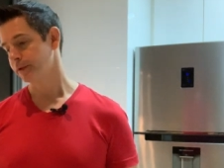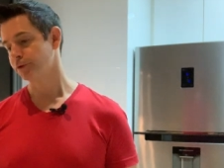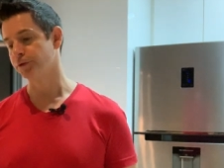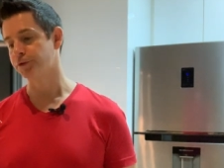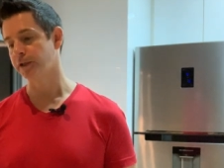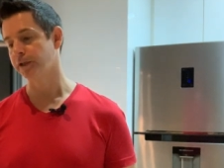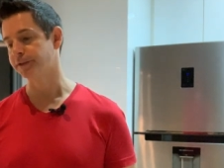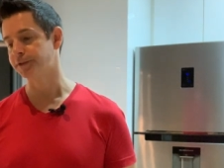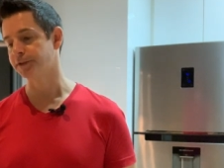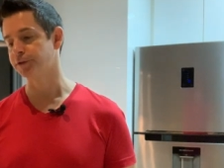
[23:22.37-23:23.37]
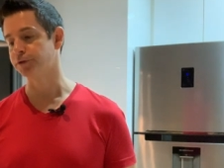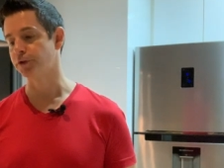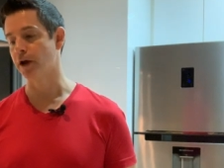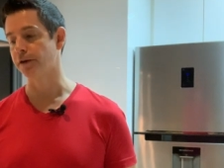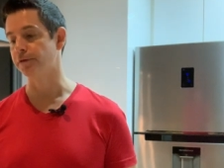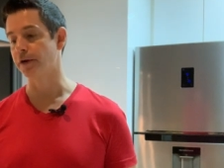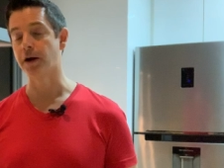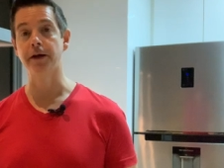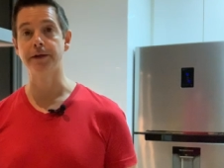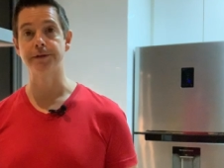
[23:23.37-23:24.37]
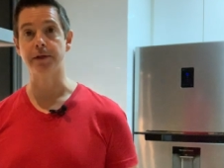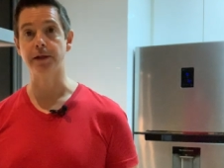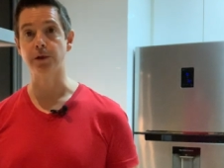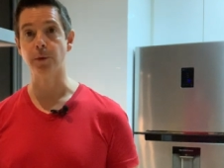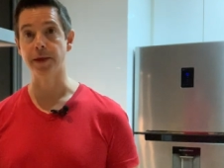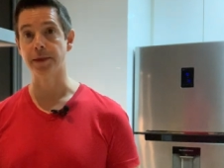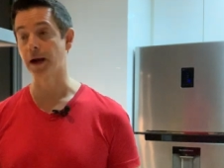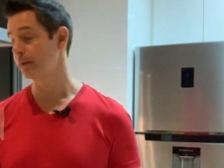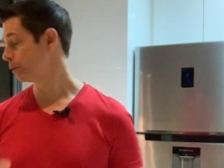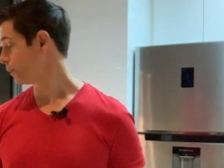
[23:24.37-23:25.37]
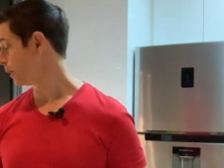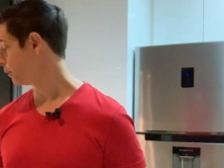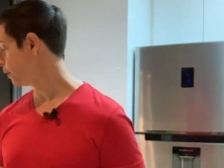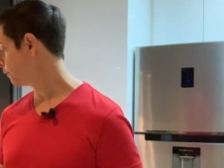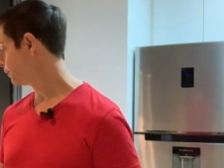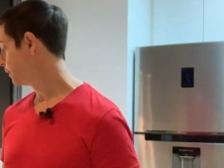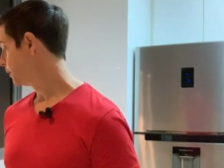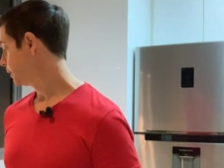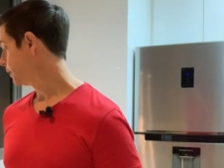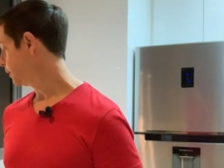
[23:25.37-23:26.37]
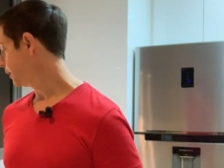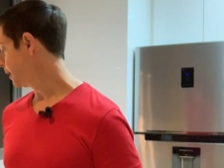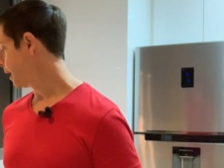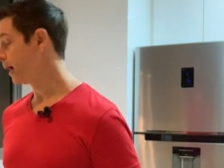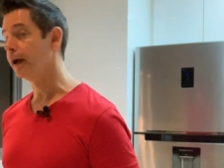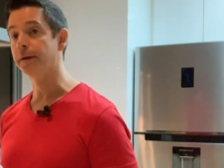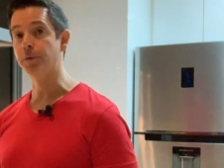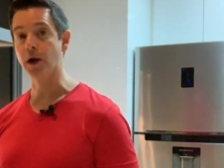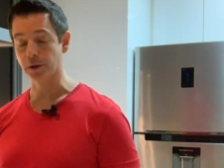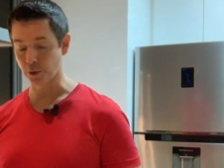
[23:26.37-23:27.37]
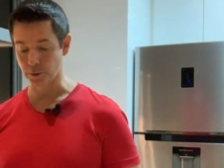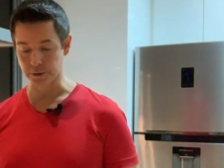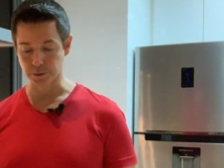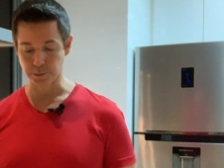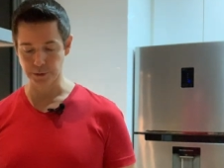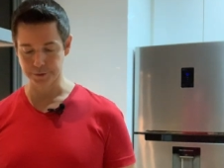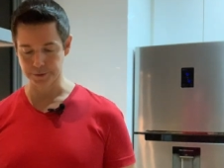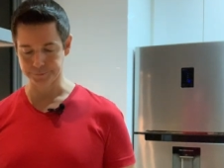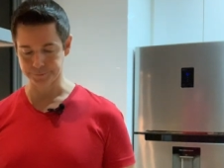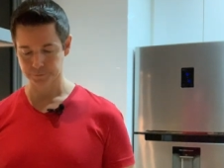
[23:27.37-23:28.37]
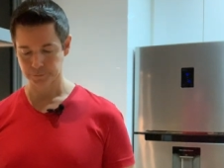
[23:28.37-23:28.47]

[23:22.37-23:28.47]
So seeing as this is not a variant in any way that I'm aware of, I am not going to build it.